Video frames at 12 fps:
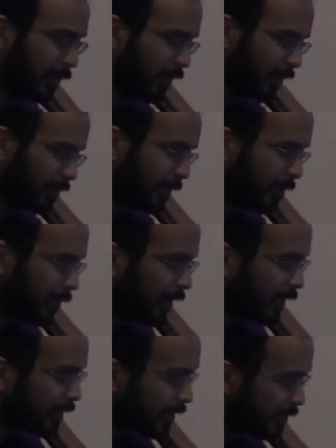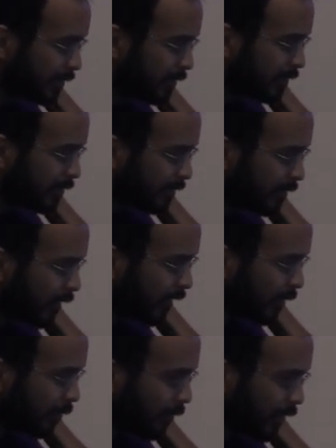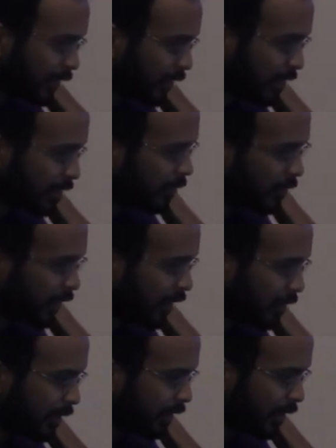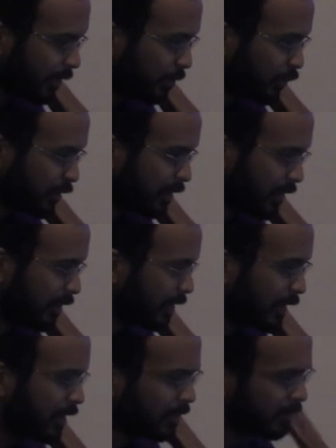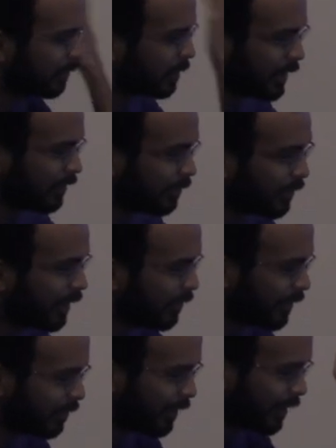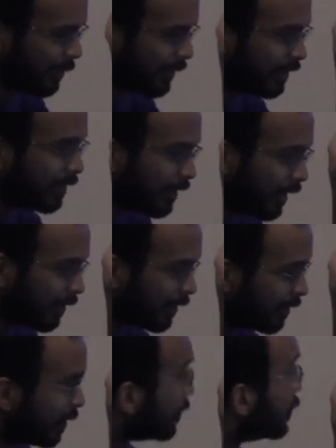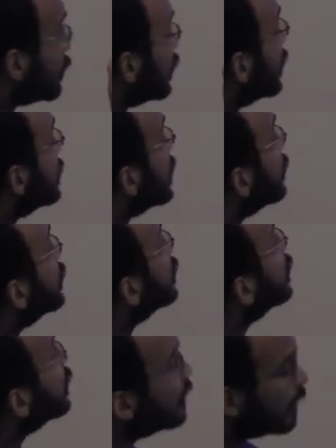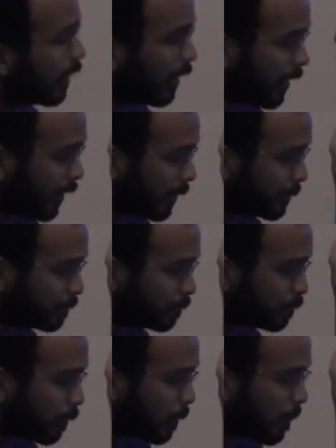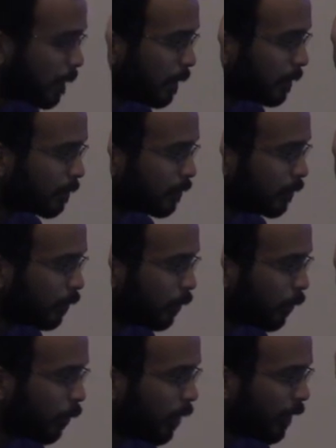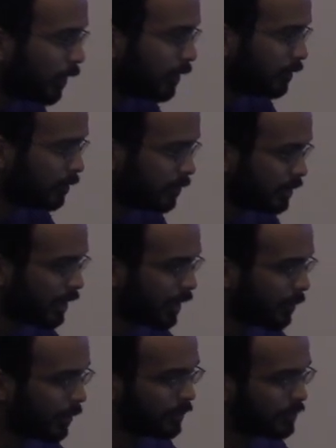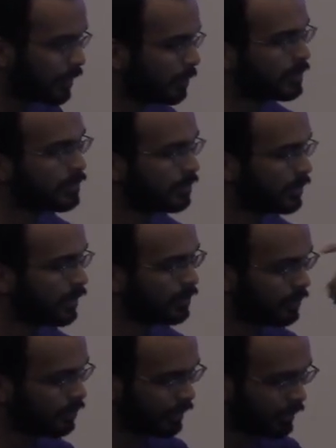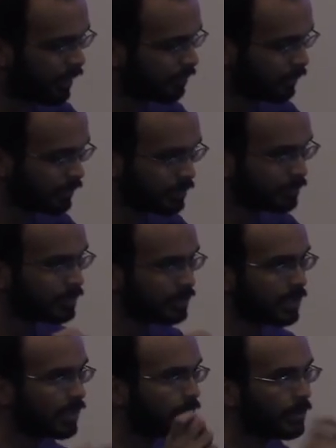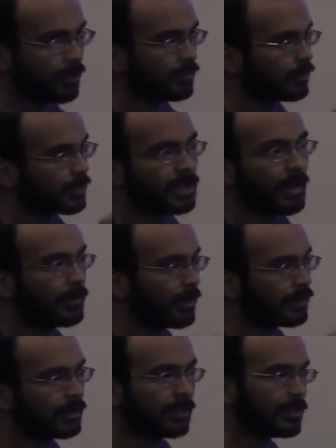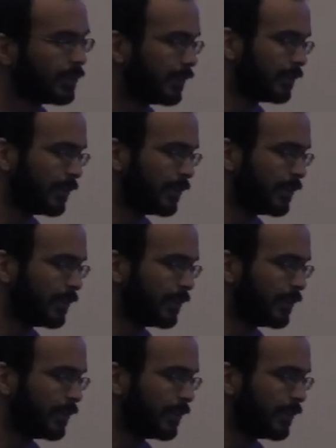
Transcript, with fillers: log no matter what, because uh, we want to test something and we think the print's giving us error or something. I don't know why that would ever happen. I don't think we would ever put it on 7. Um, one, you can set up all your subsystems to tell you like every little detail about what's happening on the gear intake,